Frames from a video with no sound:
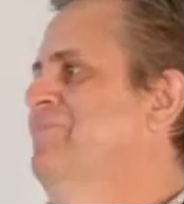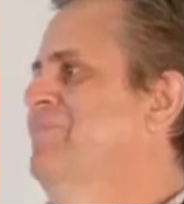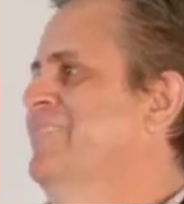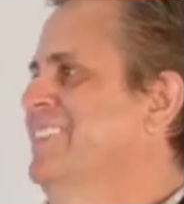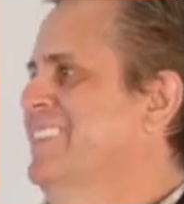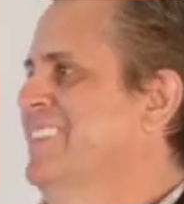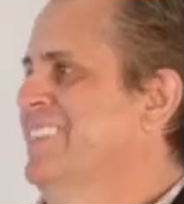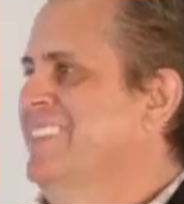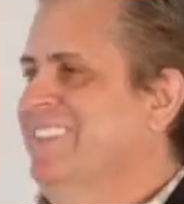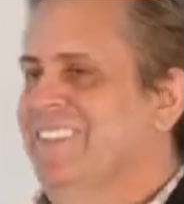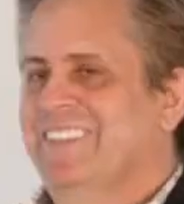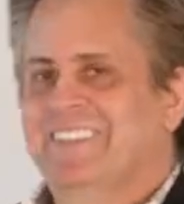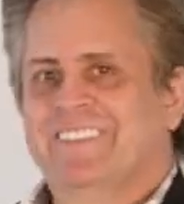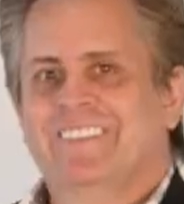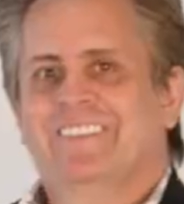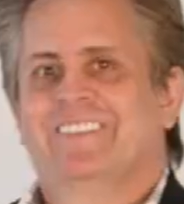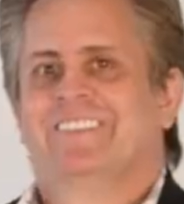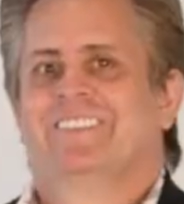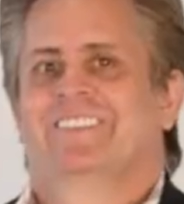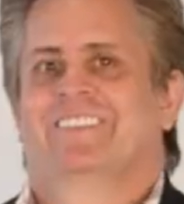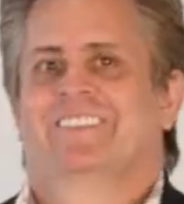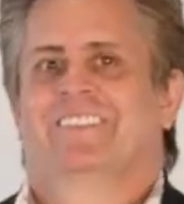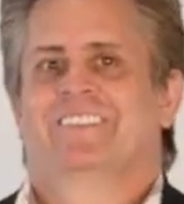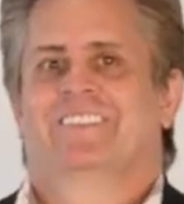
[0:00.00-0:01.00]

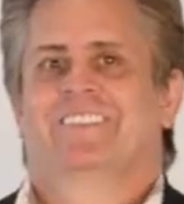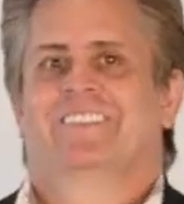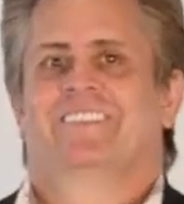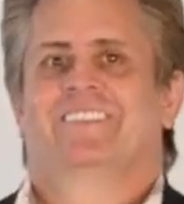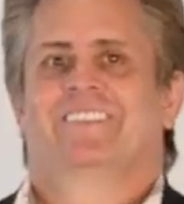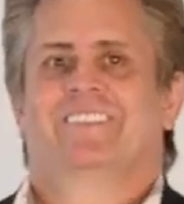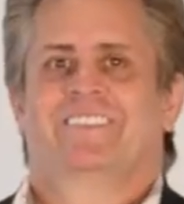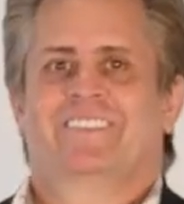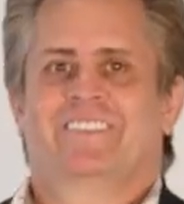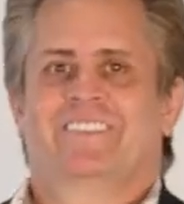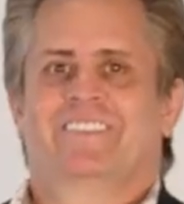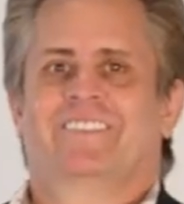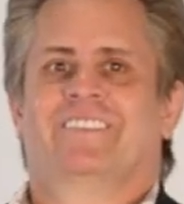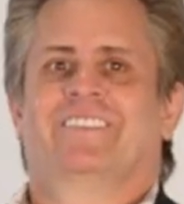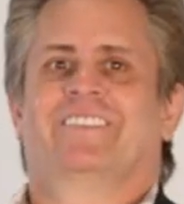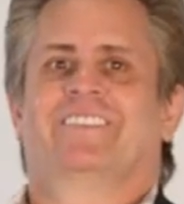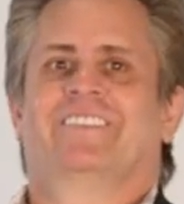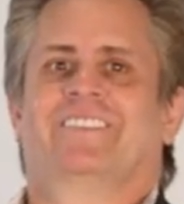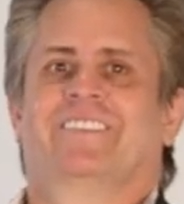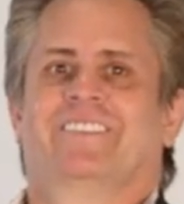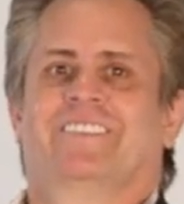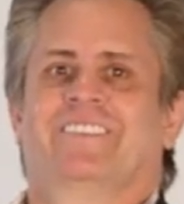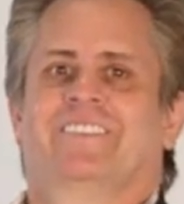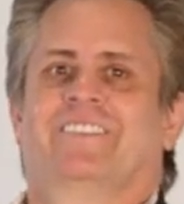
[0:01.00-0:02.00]

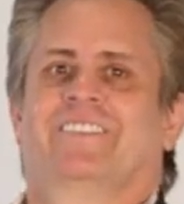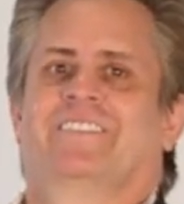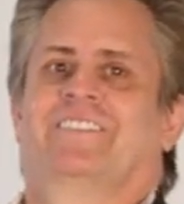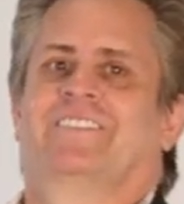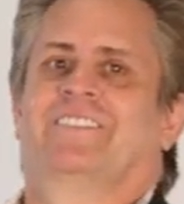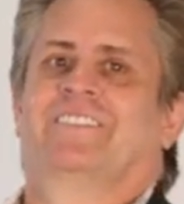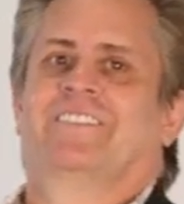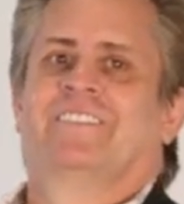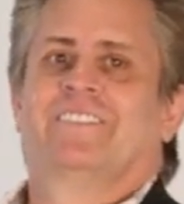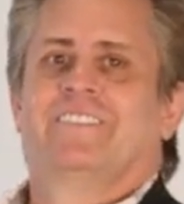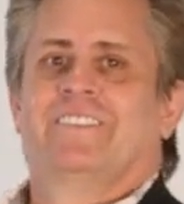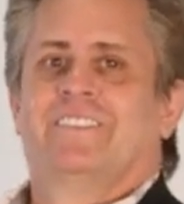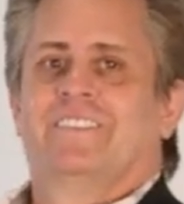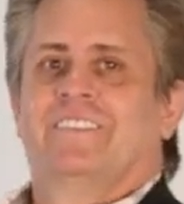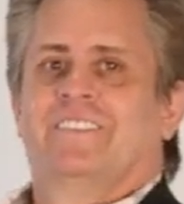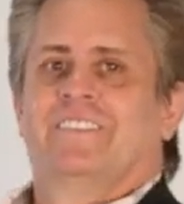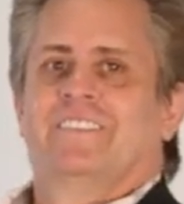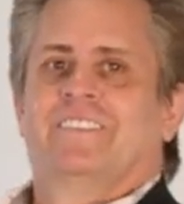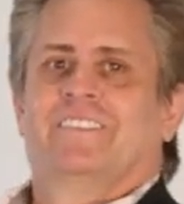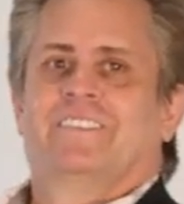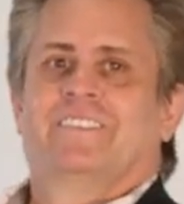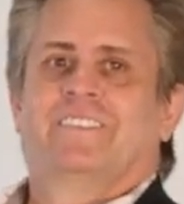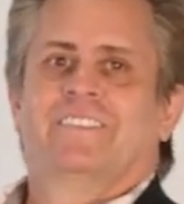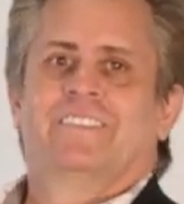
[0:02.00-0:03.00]

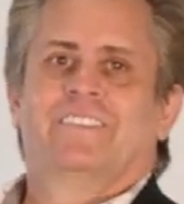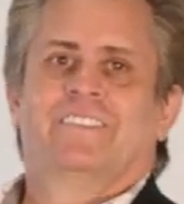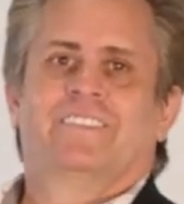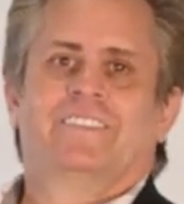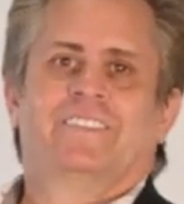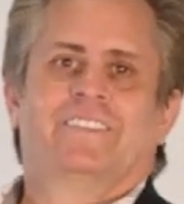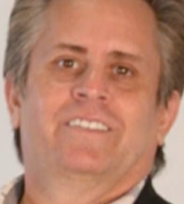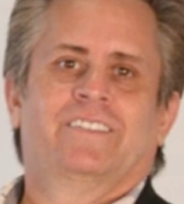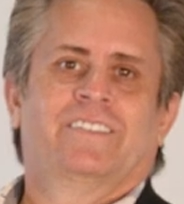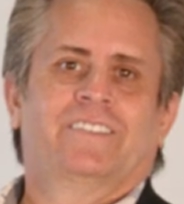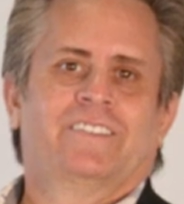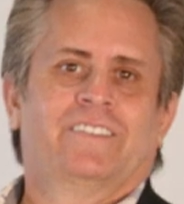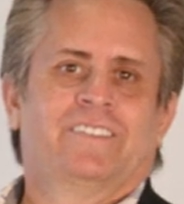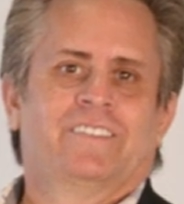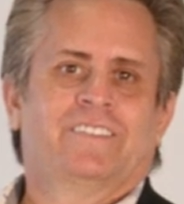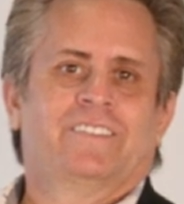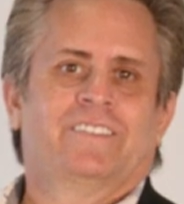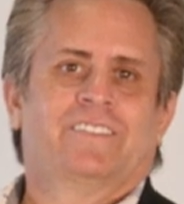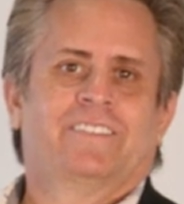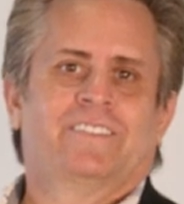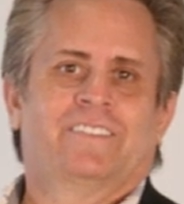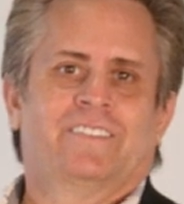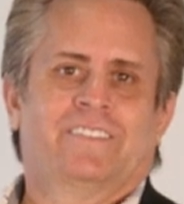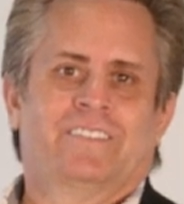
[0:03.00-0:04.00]

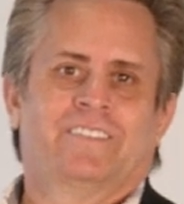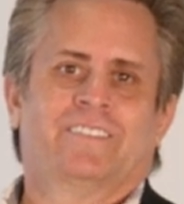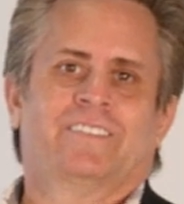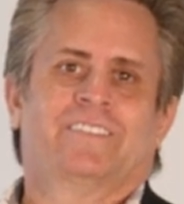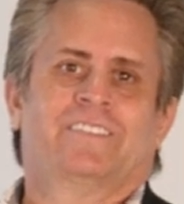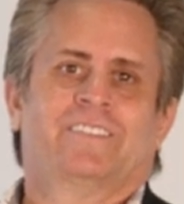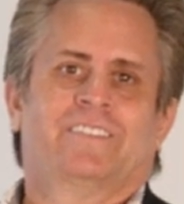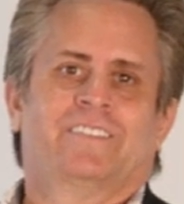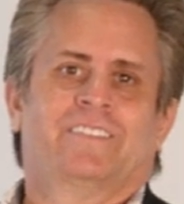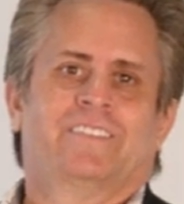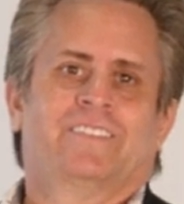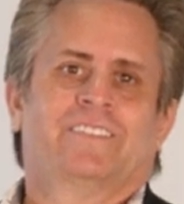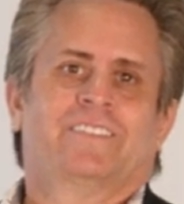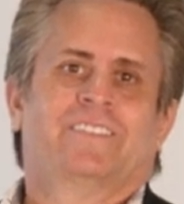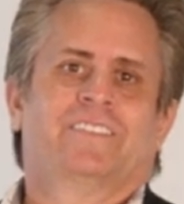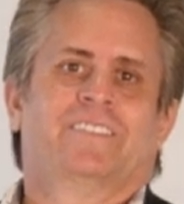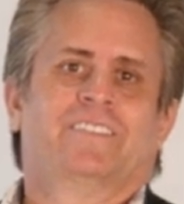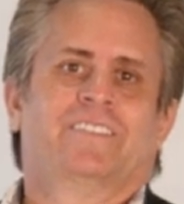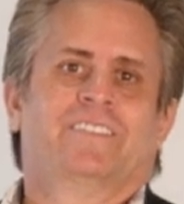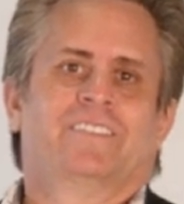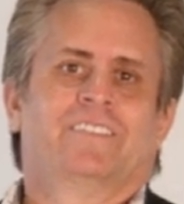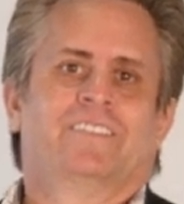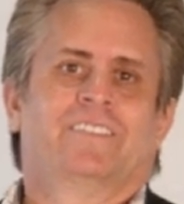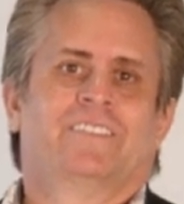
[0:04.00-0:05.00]

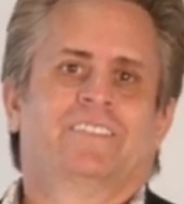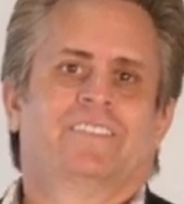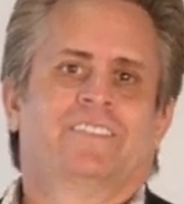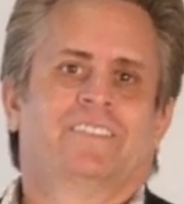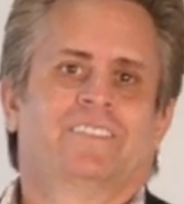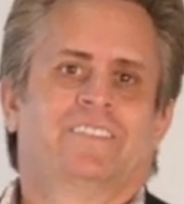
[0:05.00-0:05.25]
[no speech]